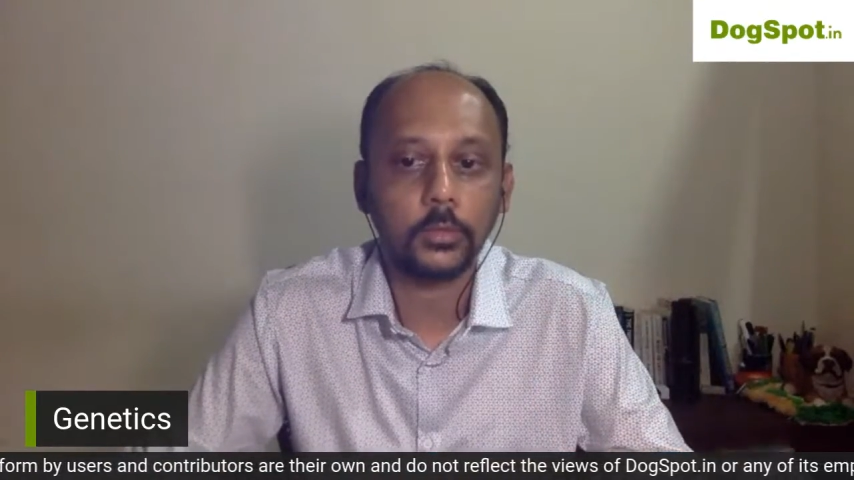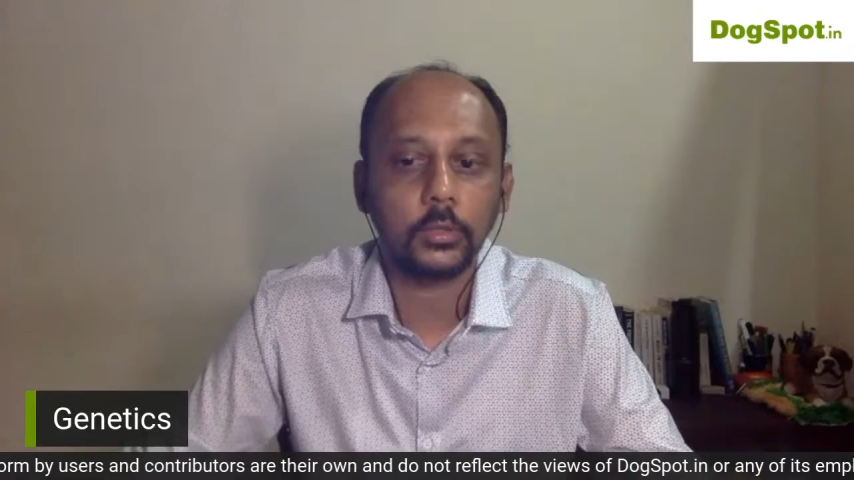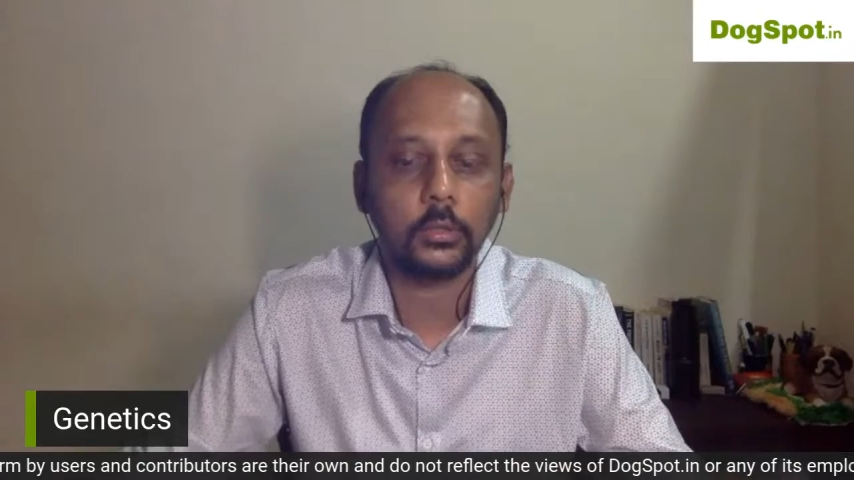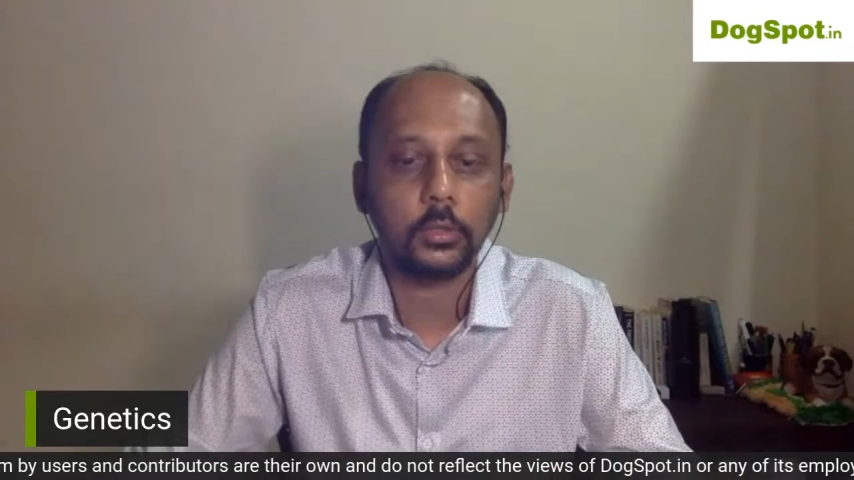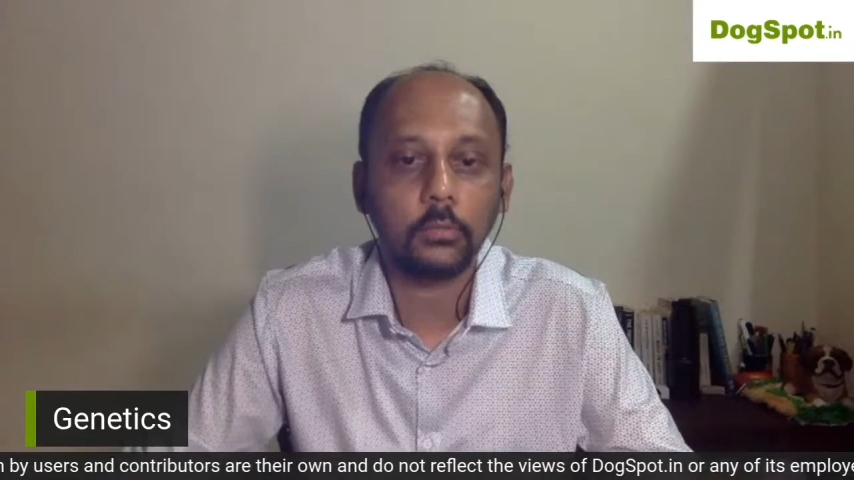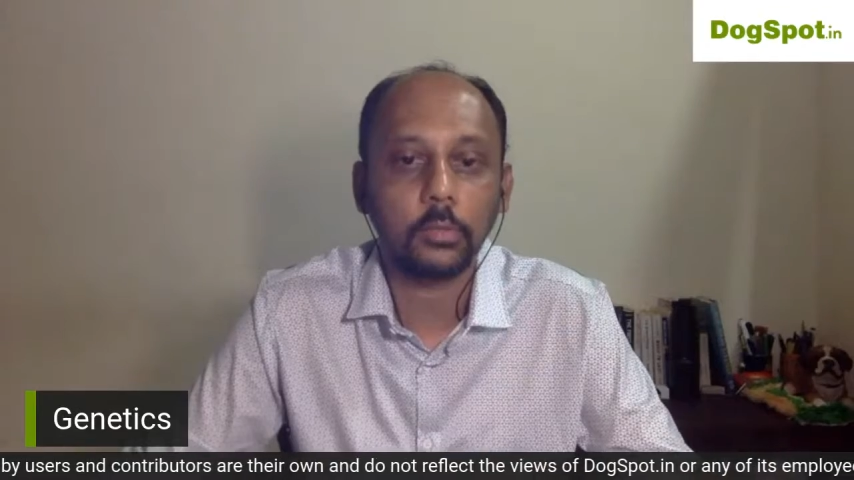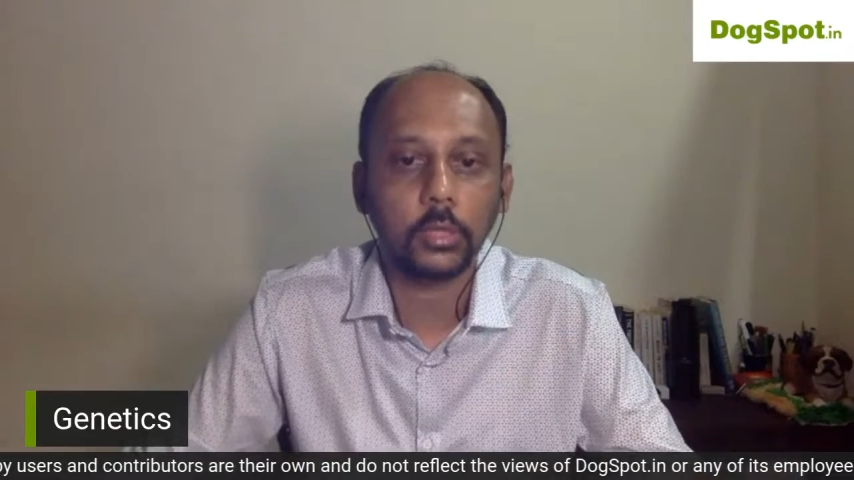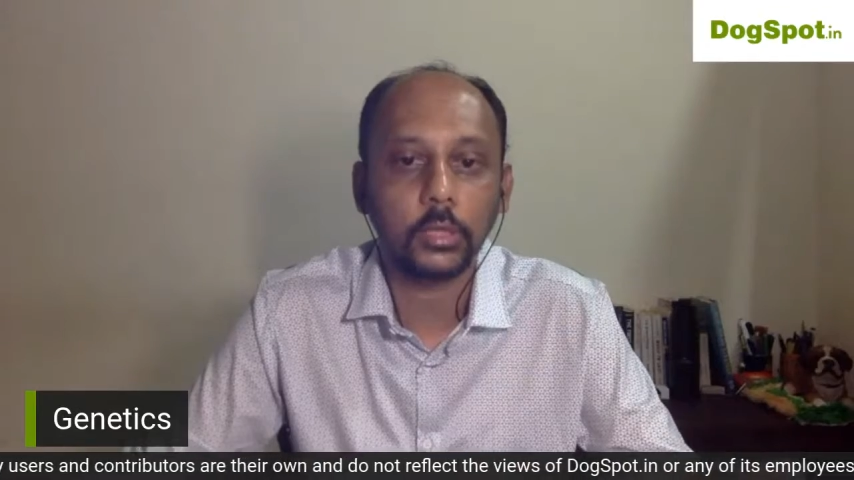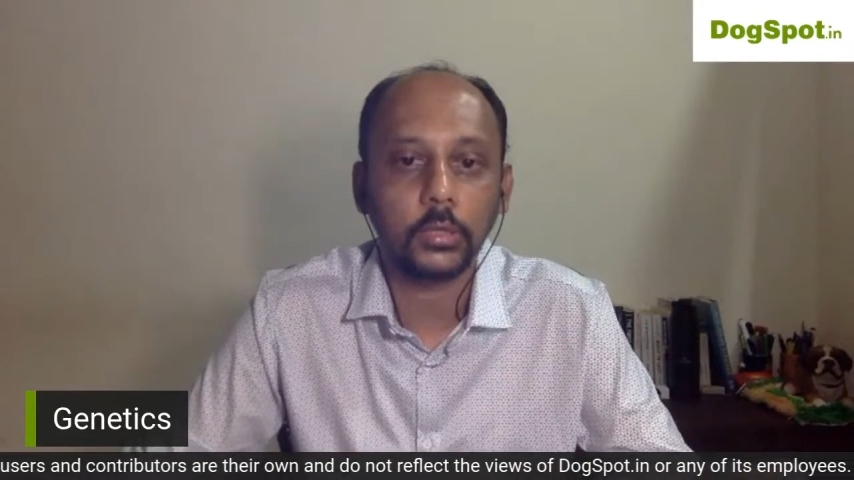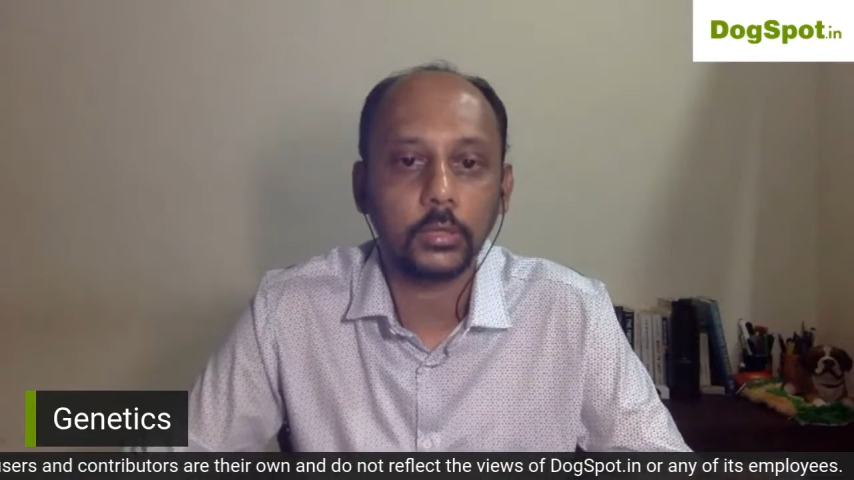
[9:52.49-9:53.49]
certain
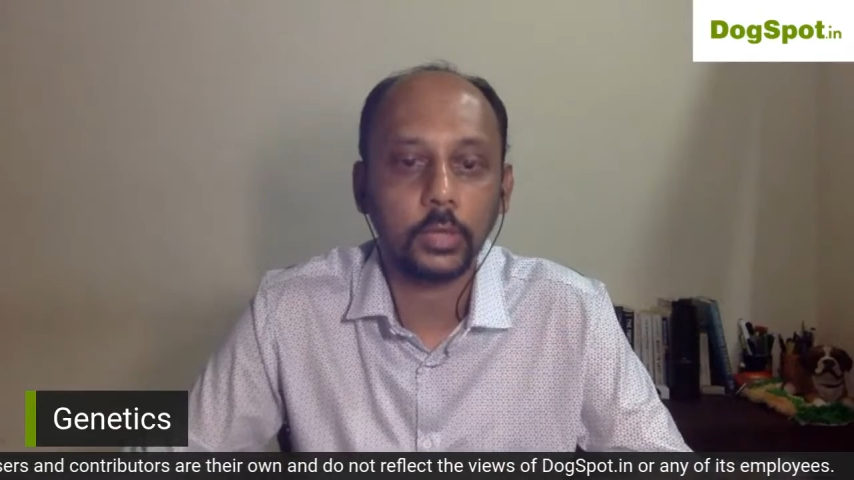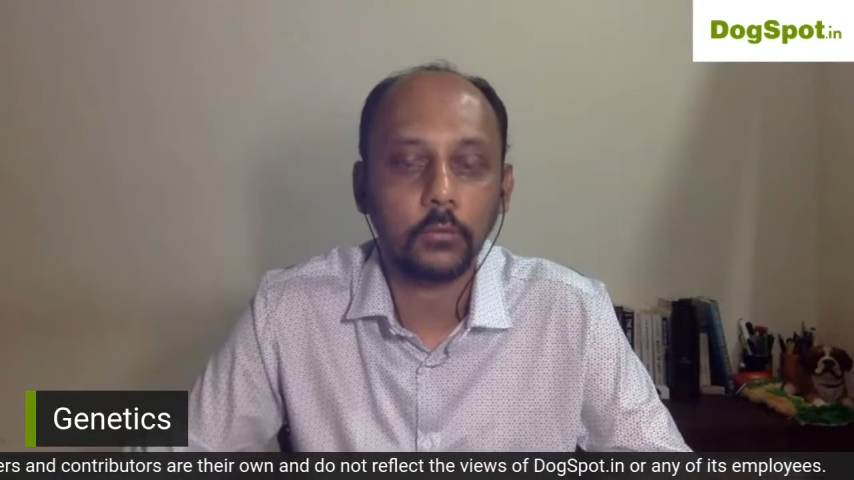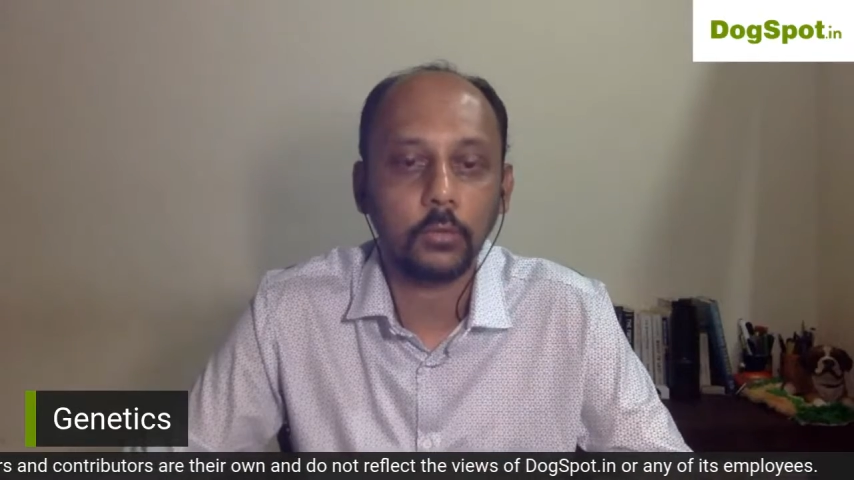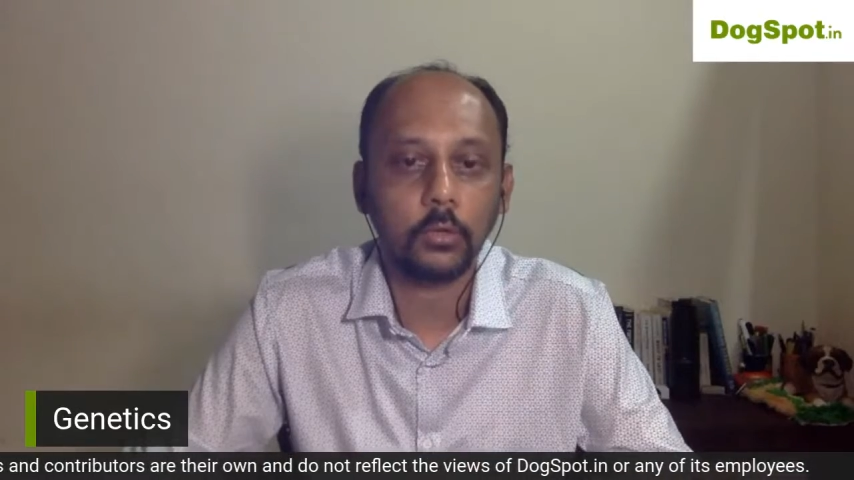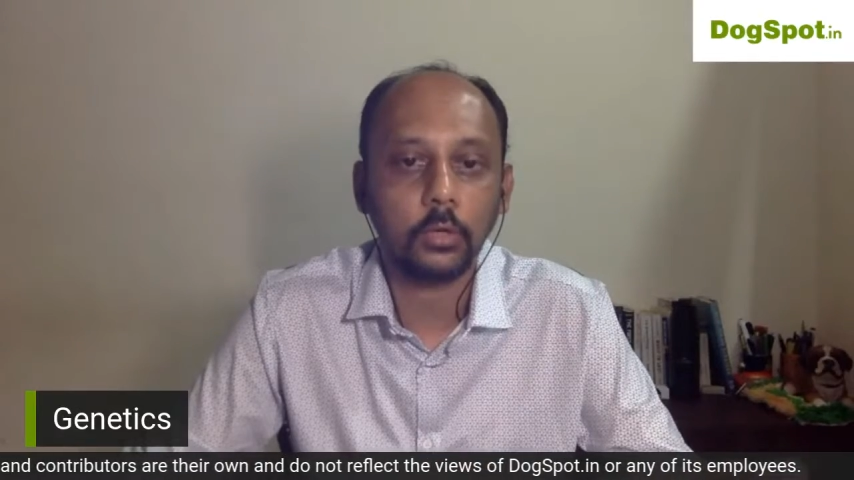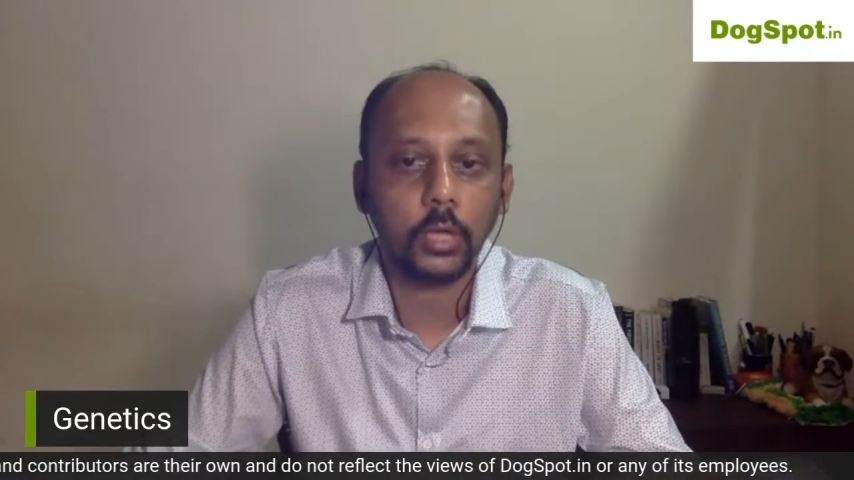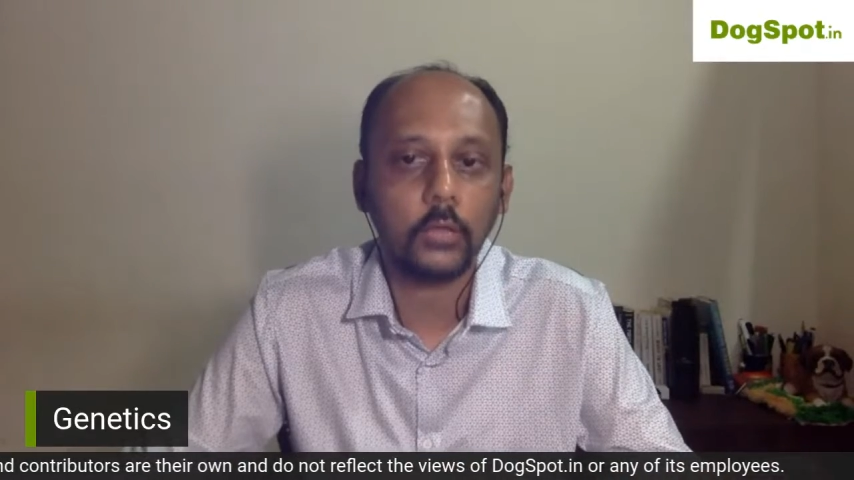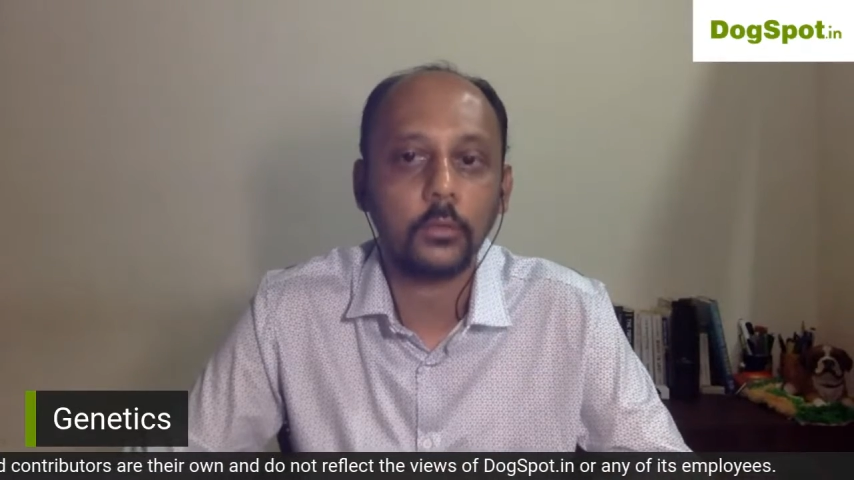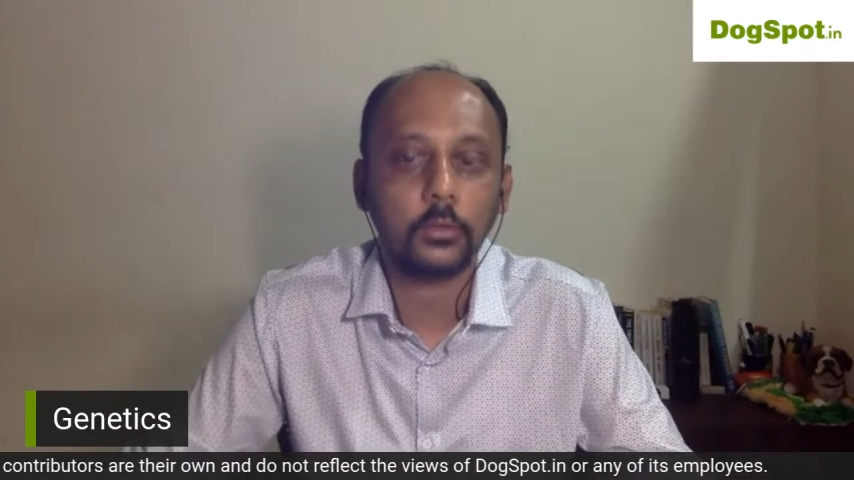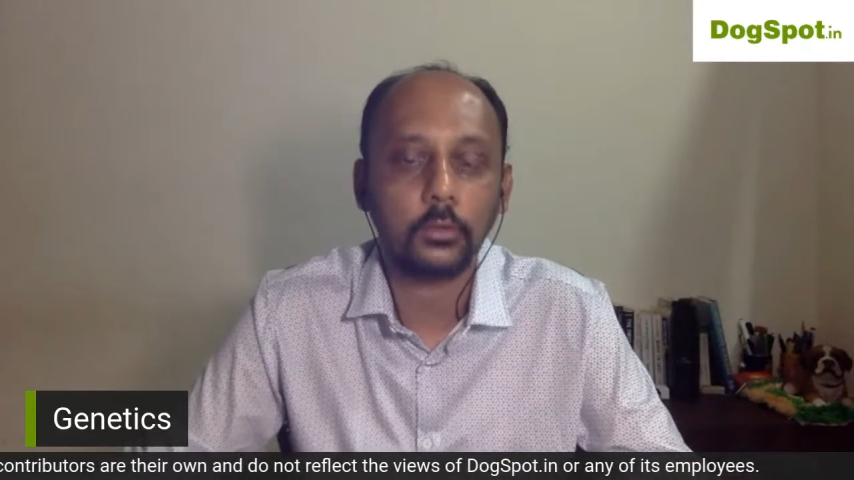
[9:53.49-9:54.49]
breeds have got a
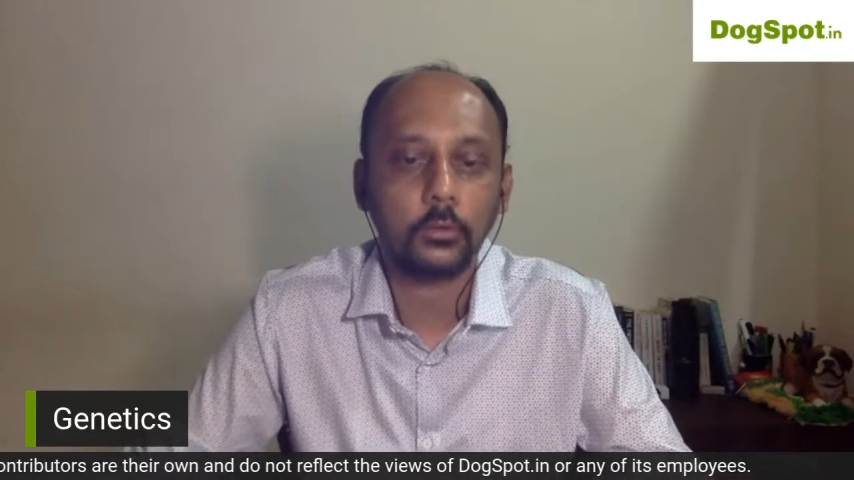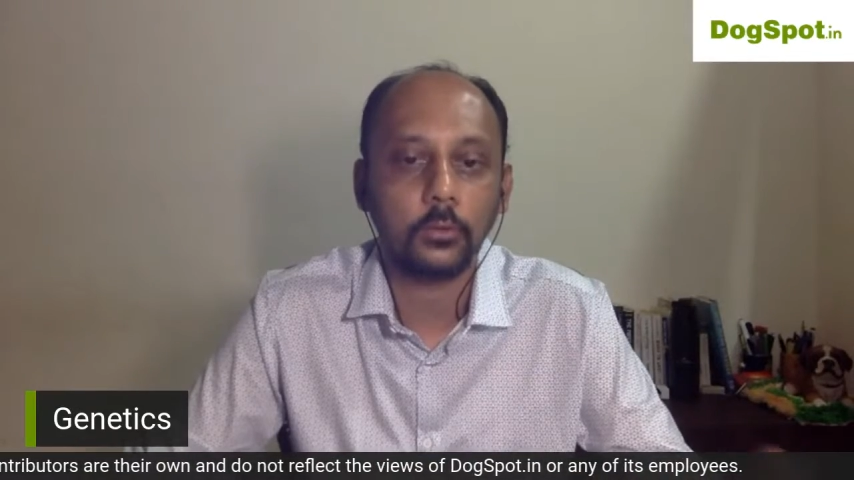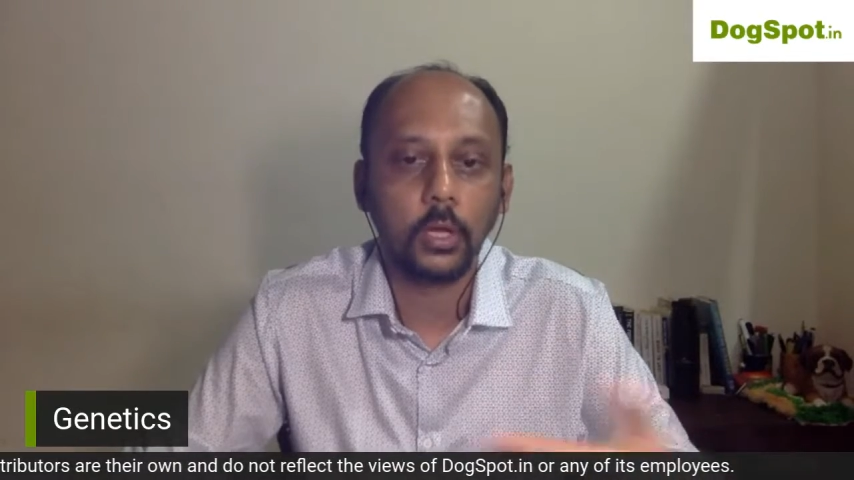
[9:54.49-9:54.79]
high risk